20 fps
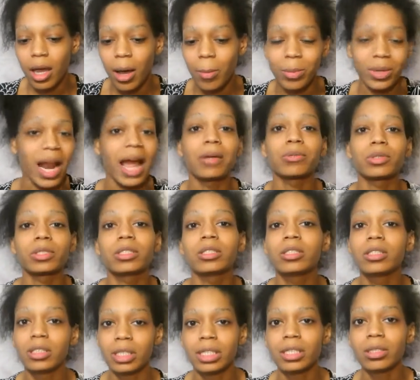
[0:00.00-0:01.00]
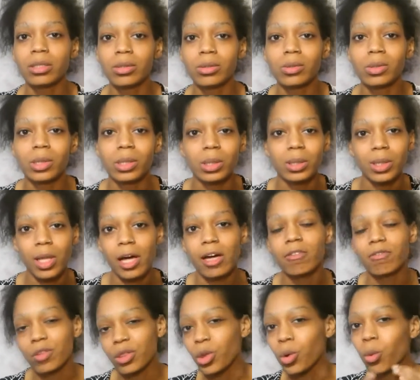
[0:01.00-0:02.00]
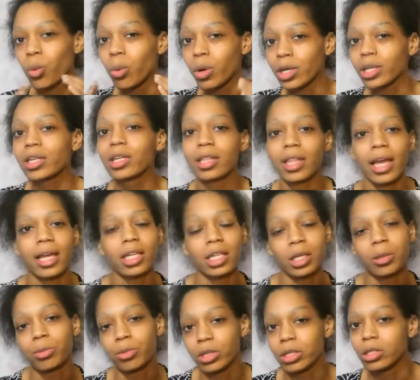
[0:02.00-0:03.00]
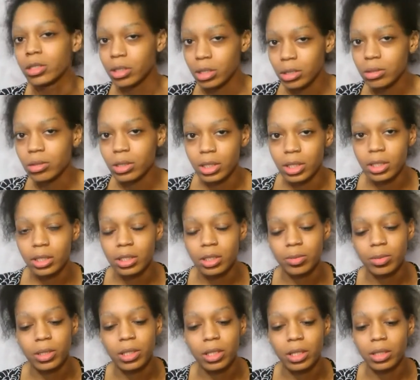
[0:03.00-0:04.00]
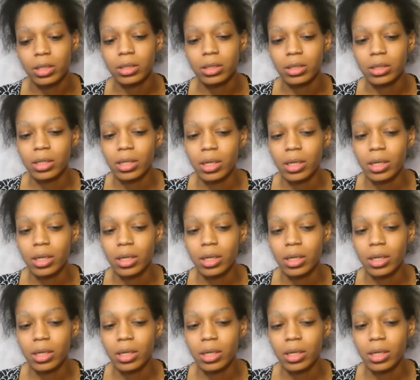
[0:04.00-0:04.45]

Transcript: But I will still love the work that he produces, because